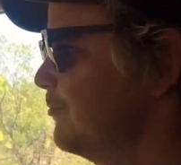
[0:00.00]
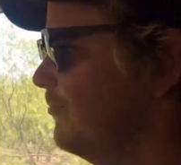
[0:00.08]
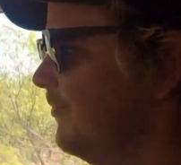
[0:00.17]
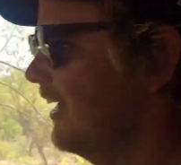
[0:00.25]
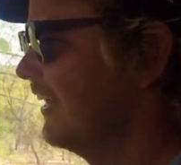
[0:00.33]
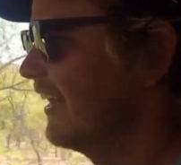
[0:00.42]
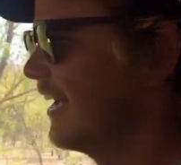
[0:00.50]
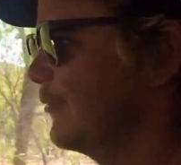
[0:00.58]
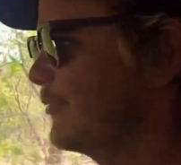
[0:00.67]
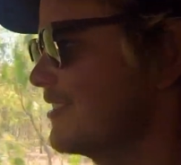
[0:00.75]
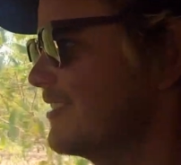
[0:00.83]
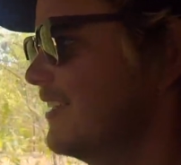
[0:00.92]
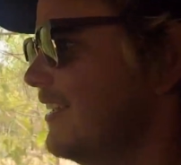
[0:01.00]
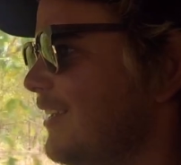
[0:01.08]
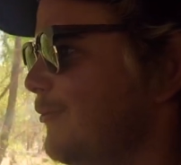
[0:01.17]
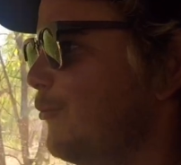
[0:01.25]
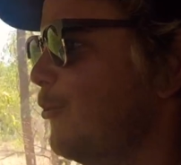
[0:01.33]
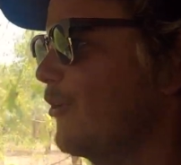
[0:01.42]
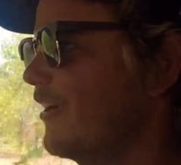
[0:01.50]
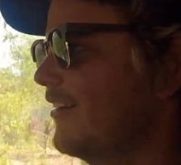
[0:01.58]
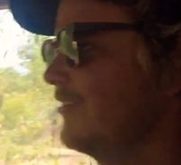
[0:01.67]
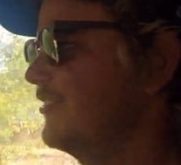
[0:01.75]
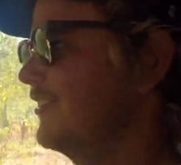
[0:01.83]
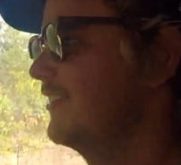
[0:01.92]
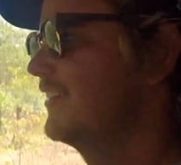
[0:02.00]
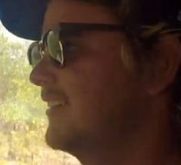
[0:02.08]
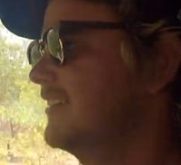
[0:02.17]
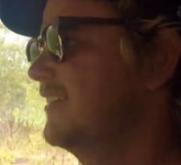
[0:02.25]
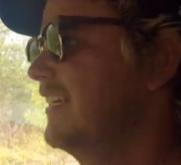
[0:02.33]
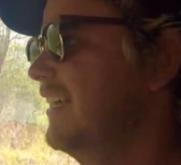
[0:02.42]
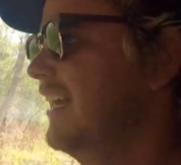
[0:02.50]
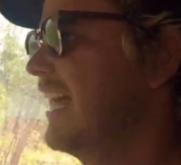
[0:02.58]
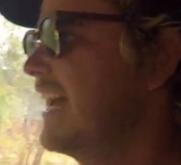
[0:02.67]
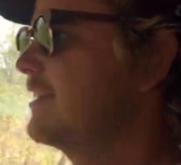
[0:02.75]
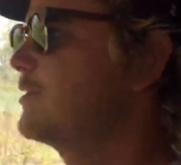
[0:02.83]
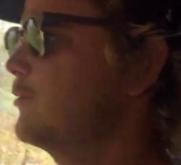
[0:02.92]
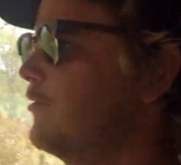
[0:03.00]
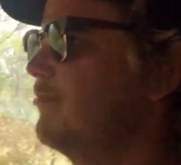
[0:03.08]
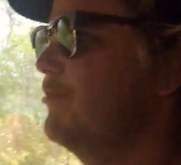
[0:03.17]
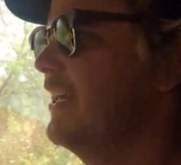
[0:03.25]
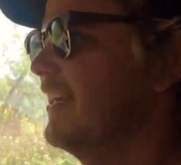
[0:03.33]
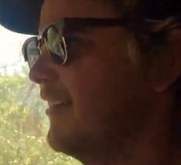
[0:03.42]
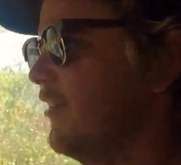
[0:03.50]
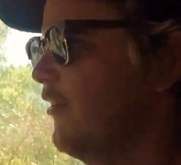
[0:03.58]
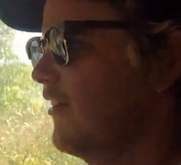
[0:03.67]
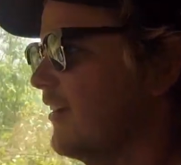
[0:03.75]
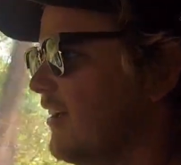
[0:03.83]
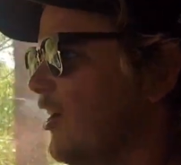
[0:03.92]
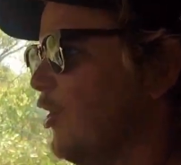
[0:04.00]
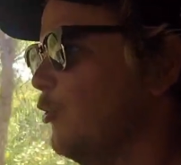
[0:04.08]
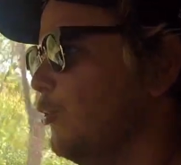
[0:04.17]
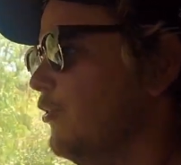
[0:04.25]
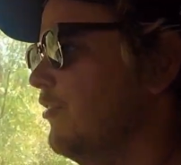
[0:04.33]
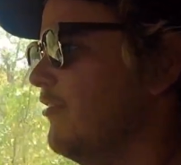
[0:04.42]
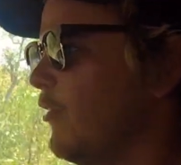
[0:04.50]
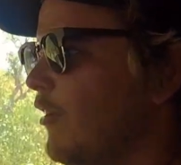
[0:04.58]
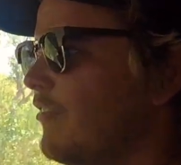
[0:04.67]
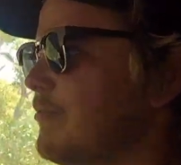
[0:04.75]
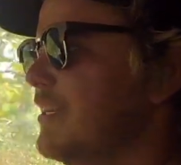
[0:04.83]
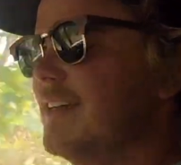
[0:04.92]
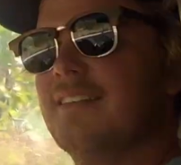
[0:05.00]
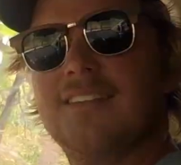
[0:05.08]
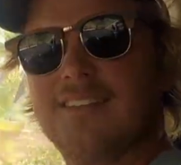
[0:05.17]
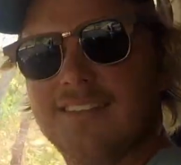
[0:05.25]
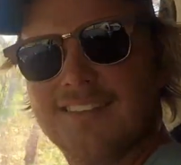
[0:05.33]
and they were sitting in water for, it had to have been like a good 5 minutes.